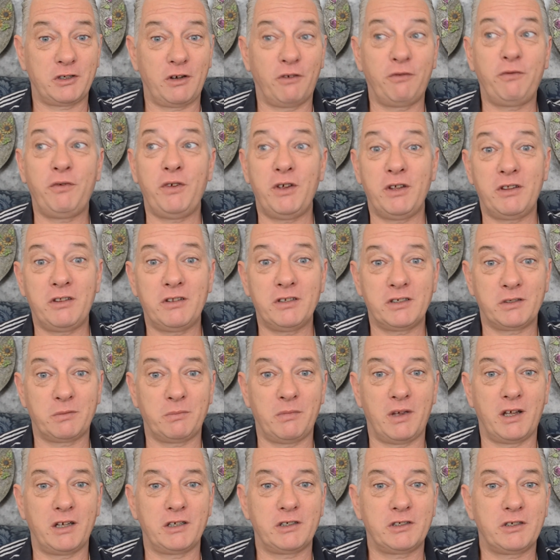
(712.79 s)
a fifth as
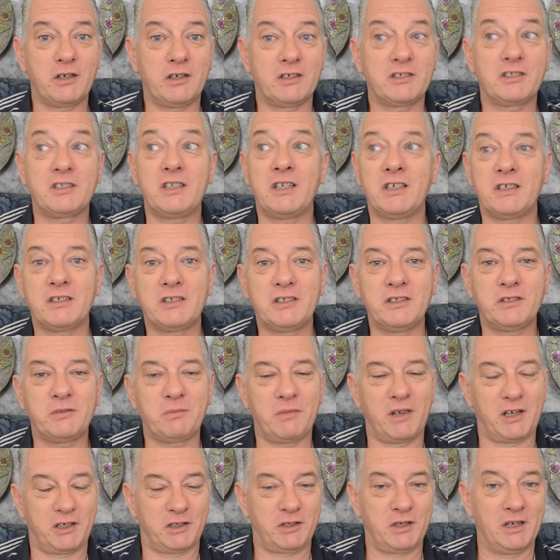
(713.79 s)
much, a sixth as
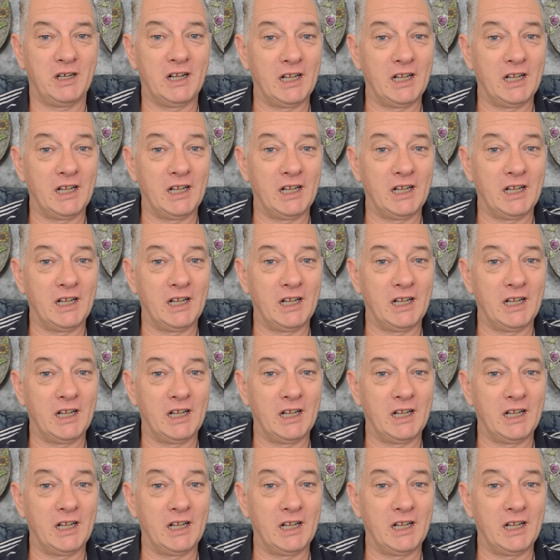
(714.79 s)
much.